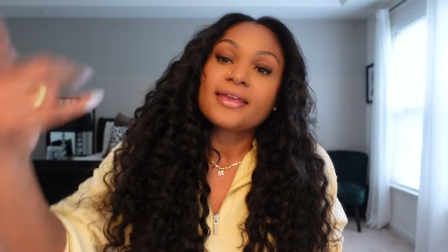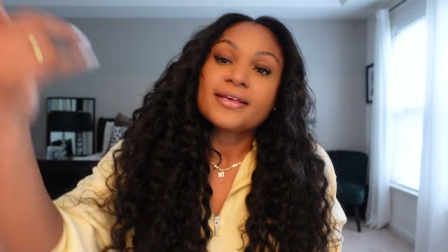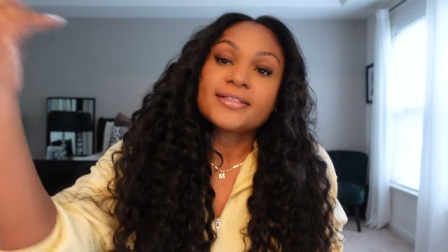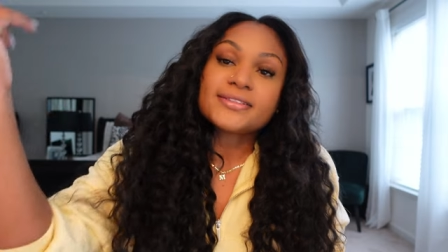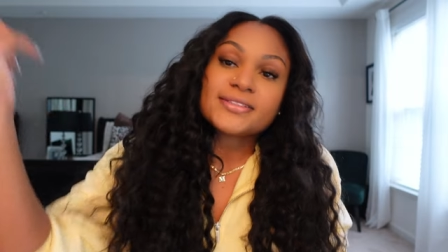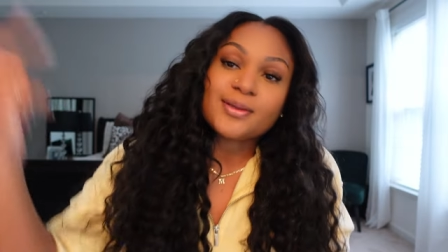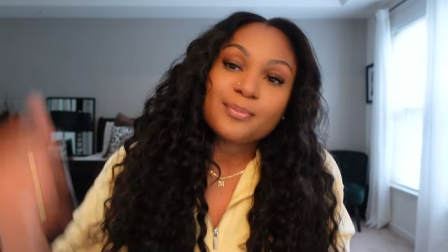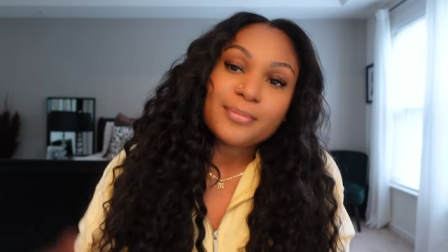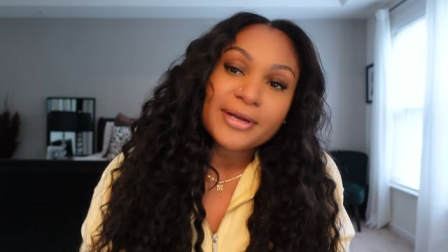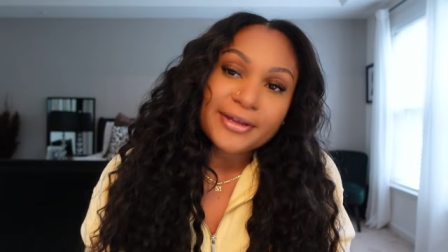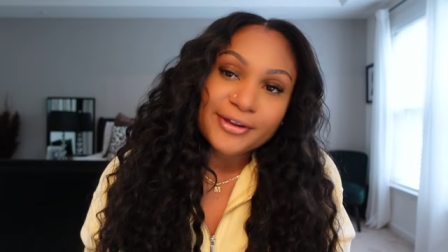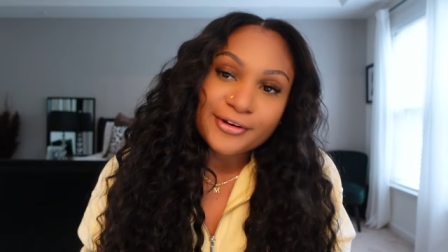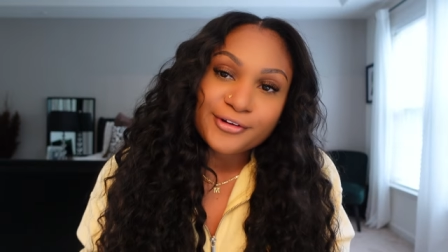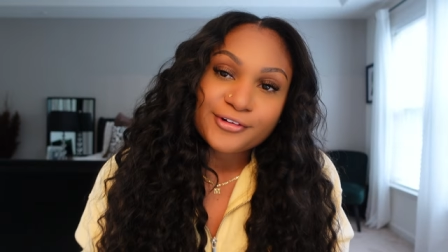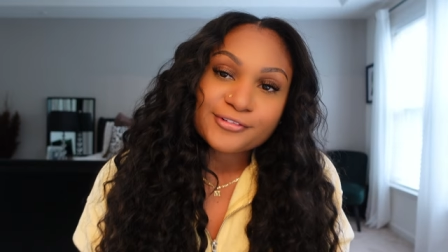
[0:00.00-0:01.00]
It's a
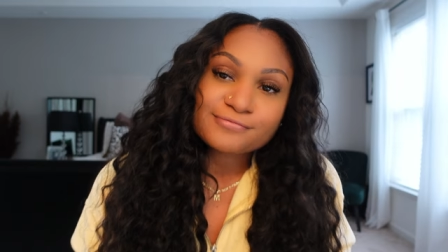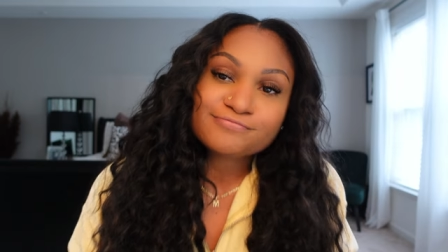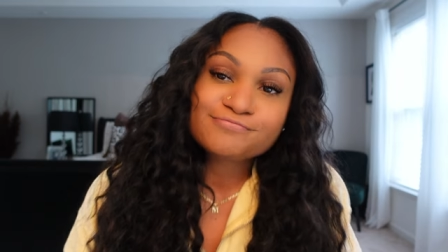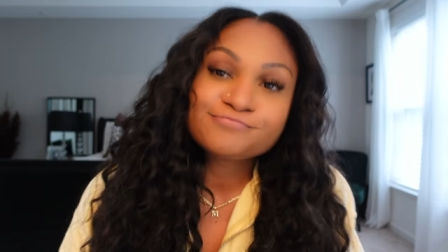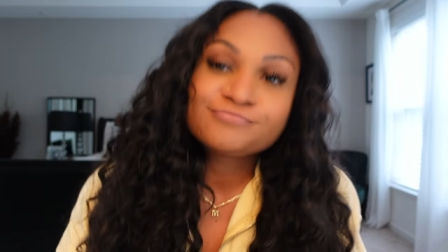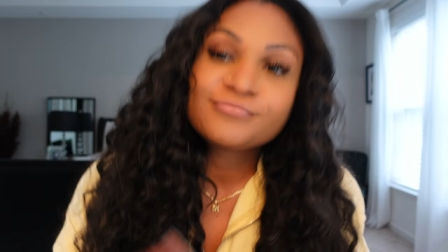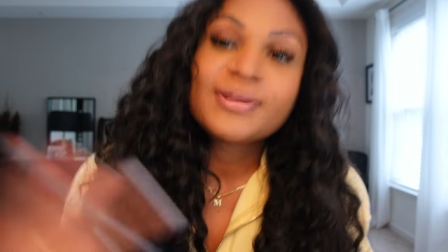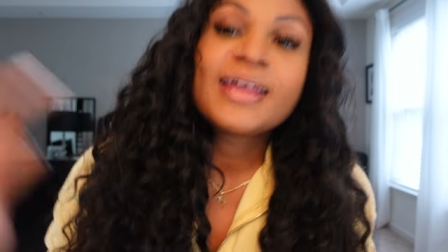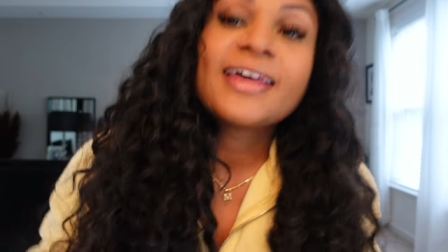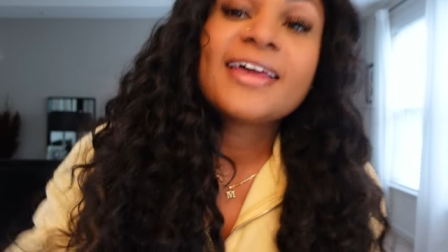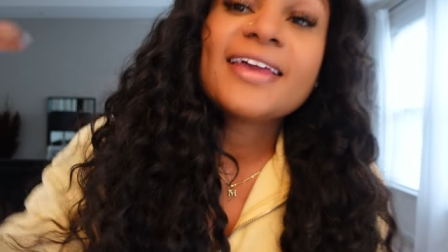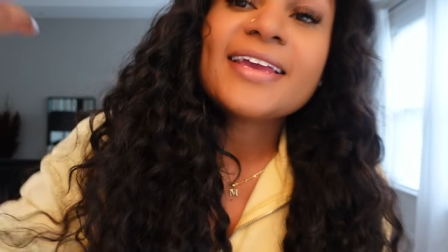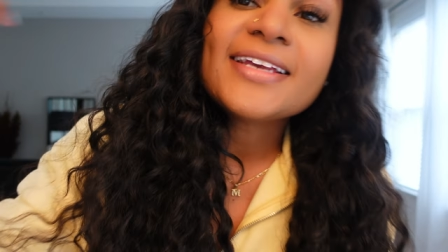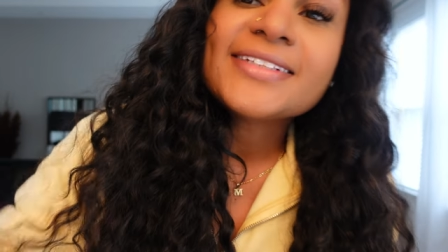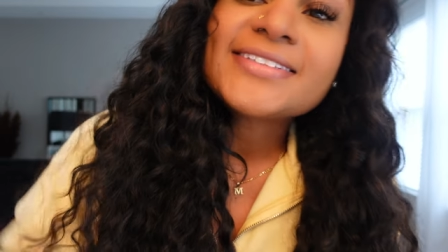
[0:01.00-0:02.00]
banger.
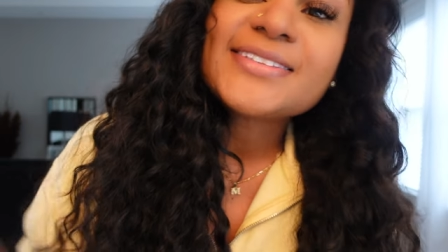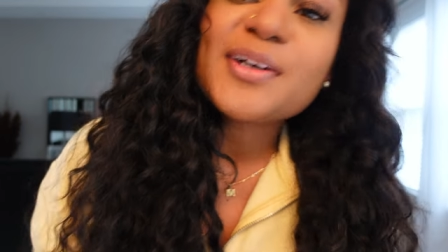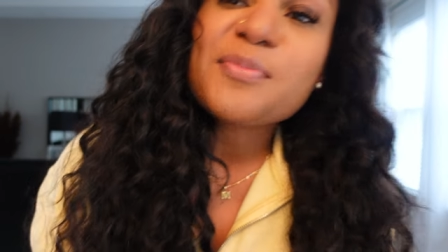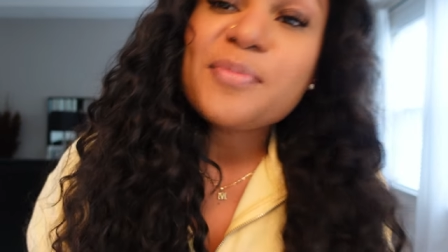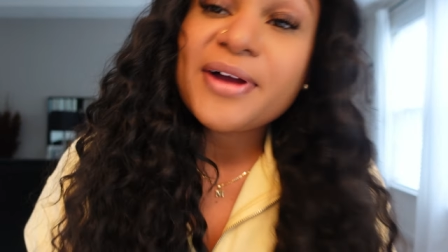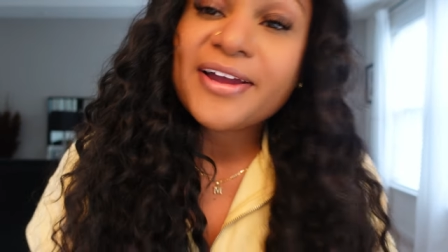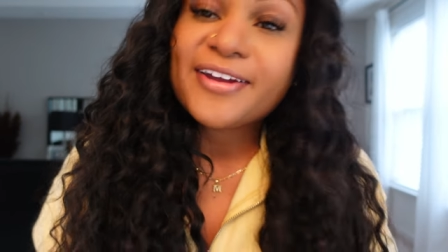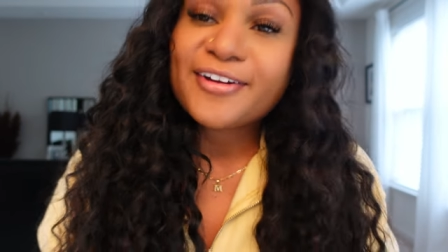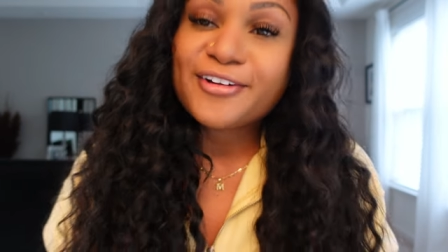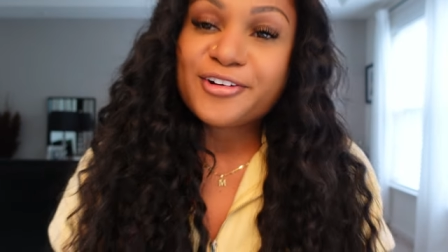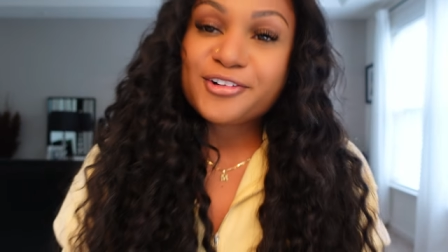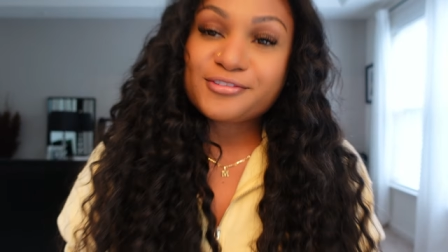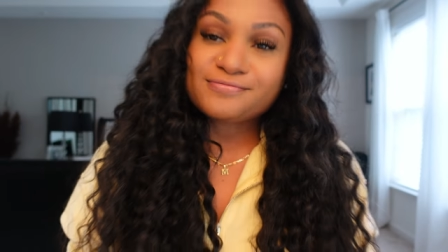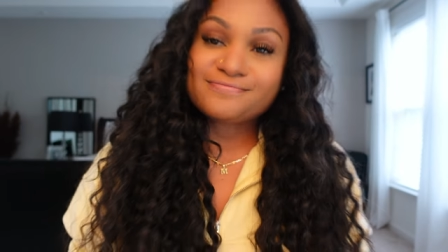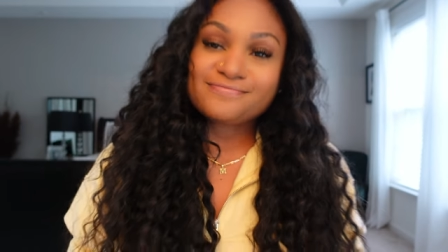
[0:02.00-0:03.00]
It's a
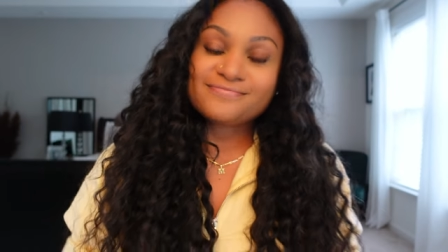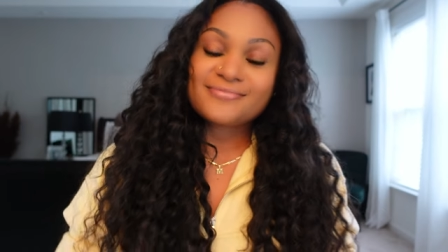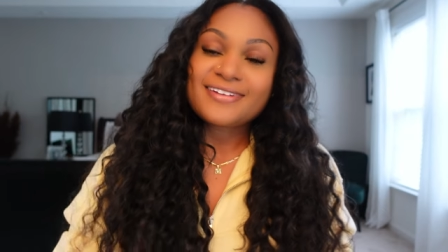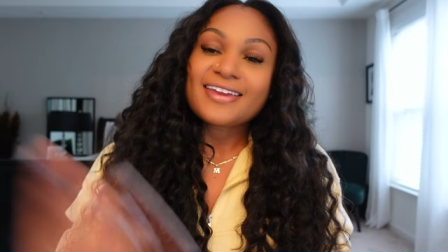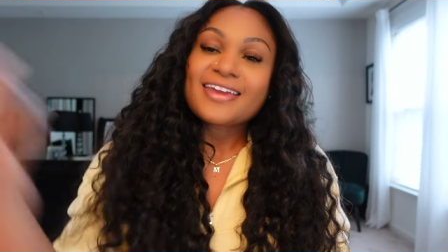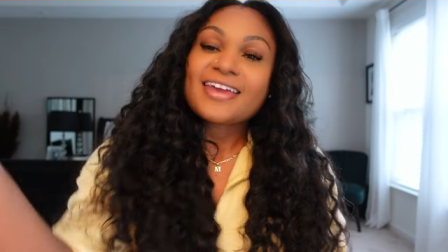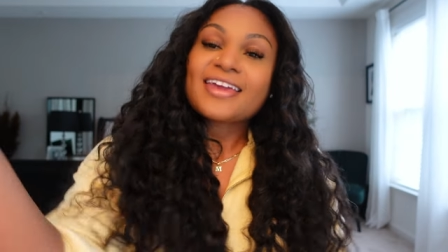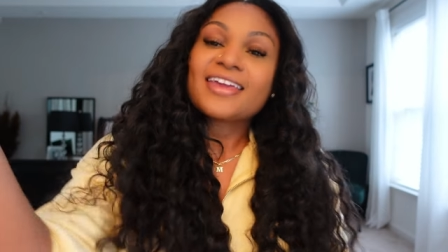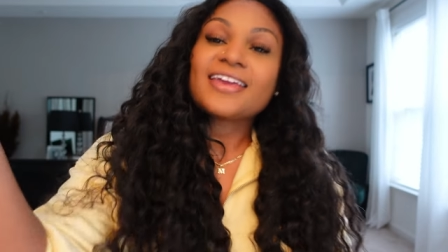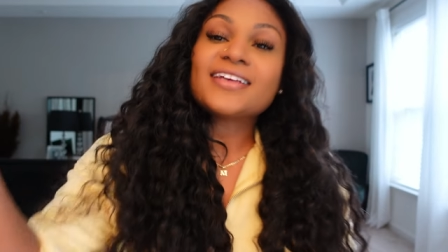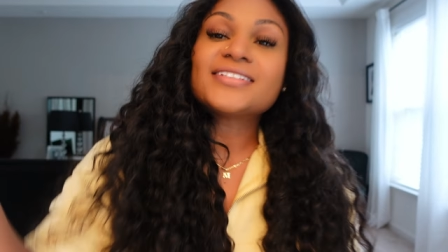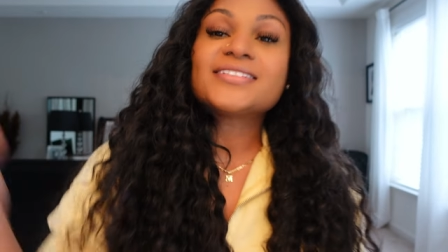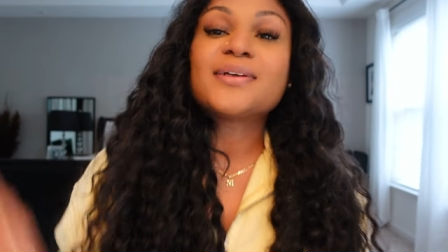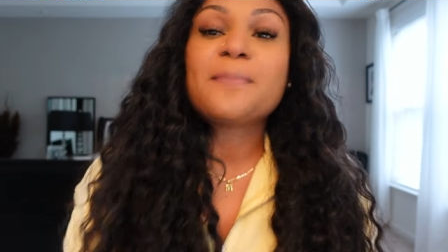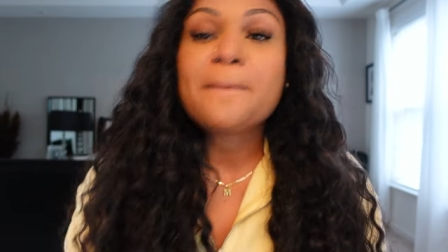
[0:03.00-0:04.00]
banger.
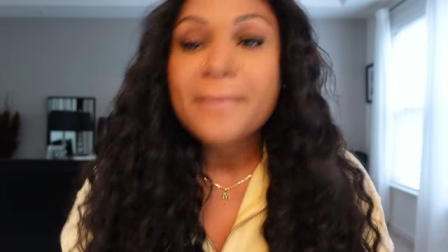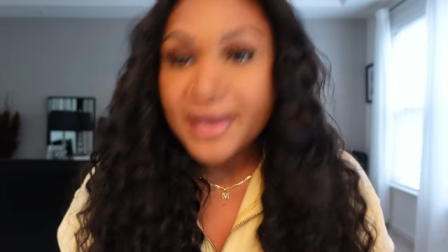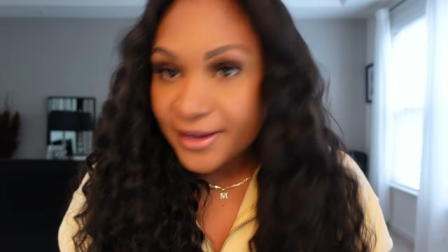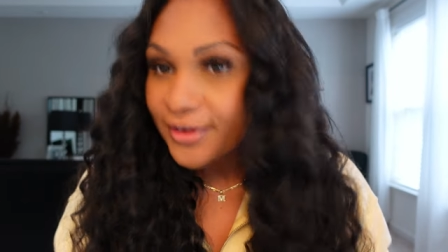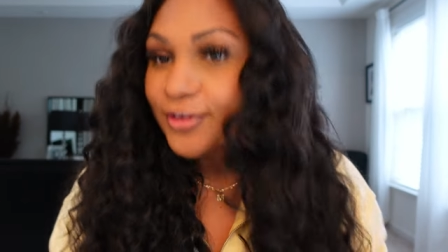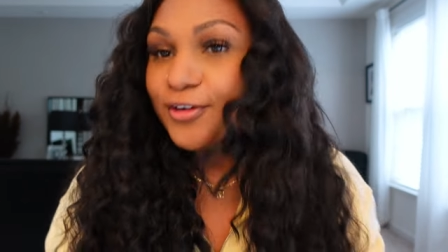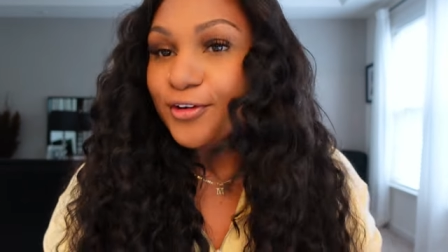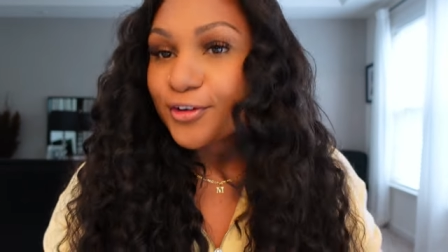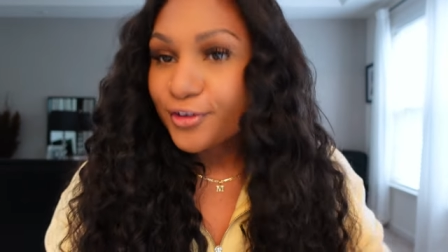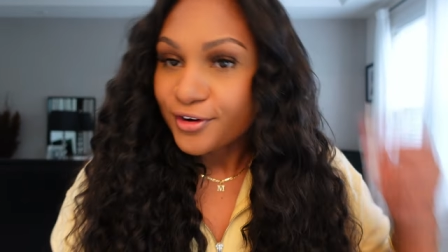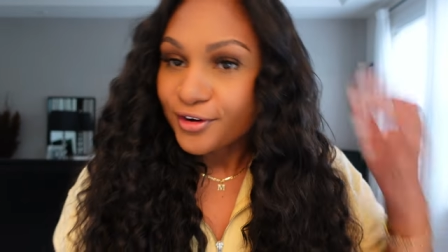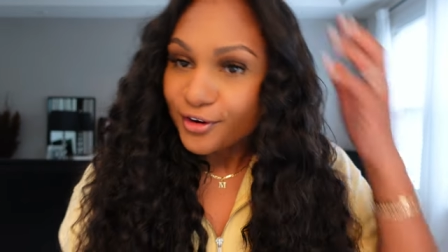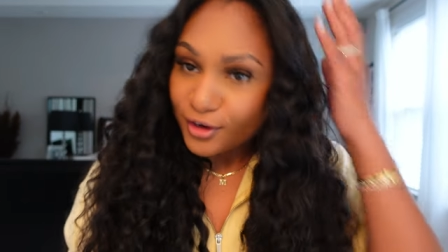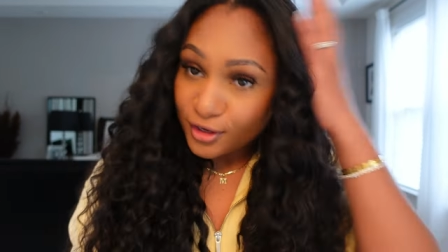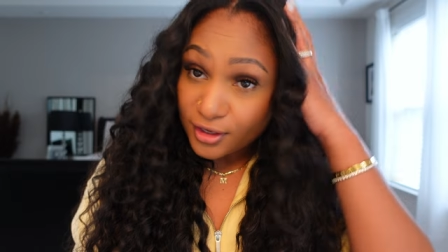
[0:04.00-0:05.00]
It's a banger.
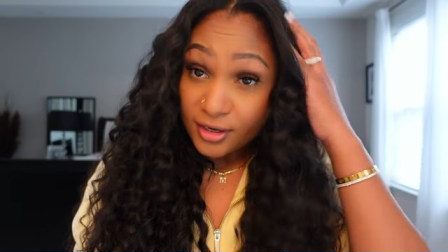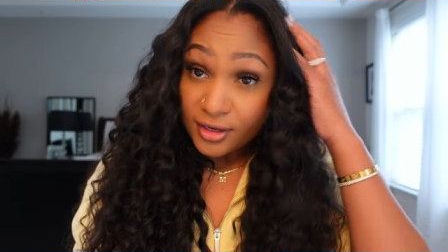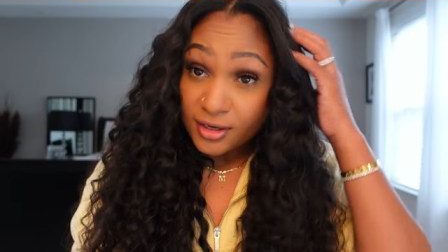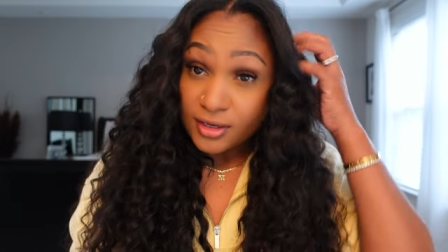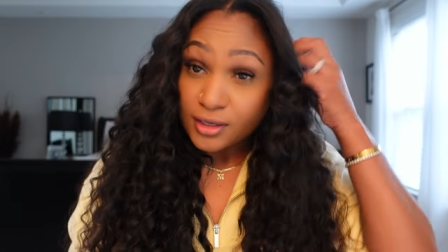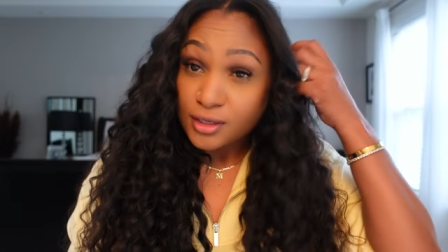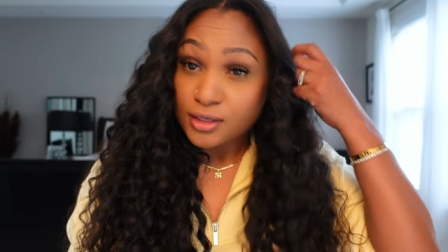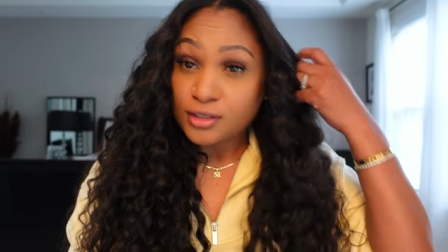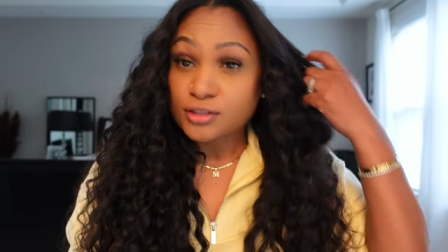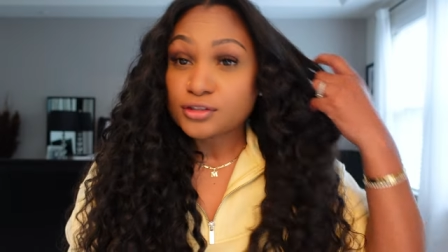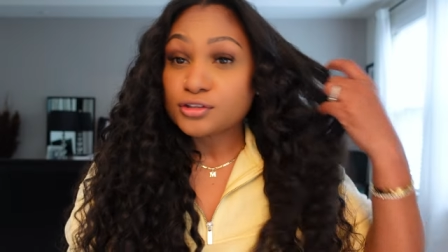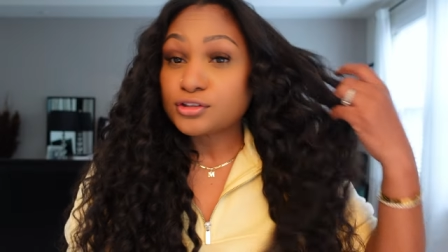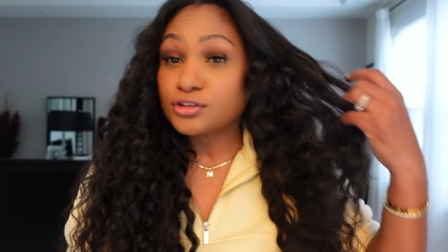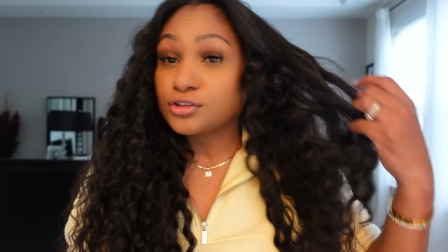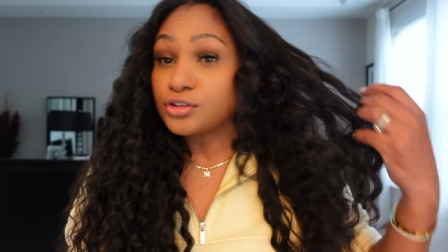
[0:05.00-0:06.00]

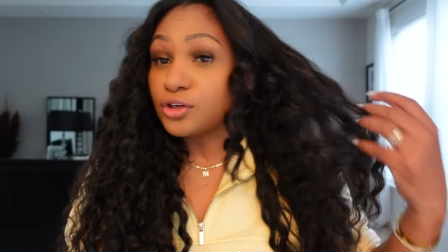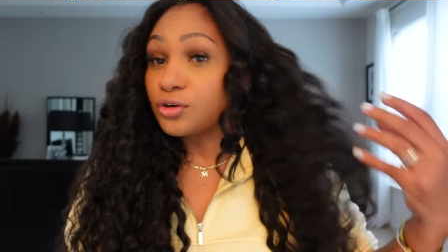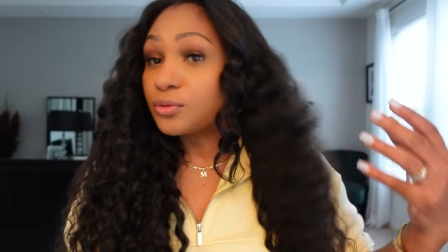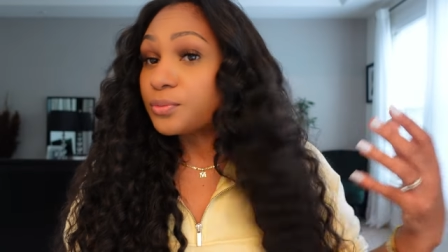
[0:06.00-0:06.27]
So